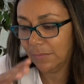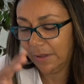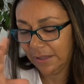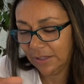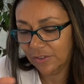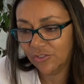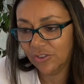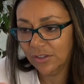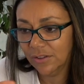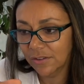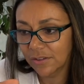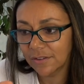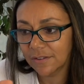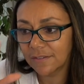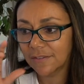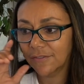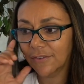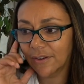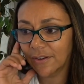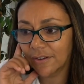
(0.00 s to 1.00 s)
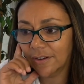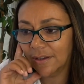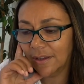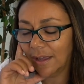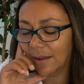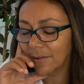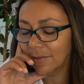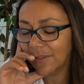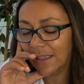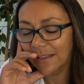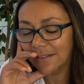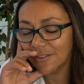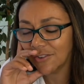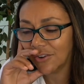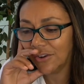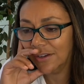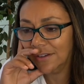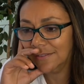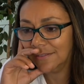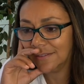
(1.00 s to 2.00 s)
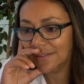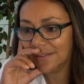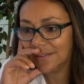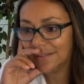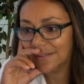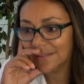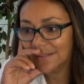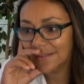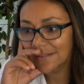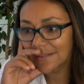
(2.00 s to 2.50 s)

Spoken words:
Like, she looks very, that's crazy.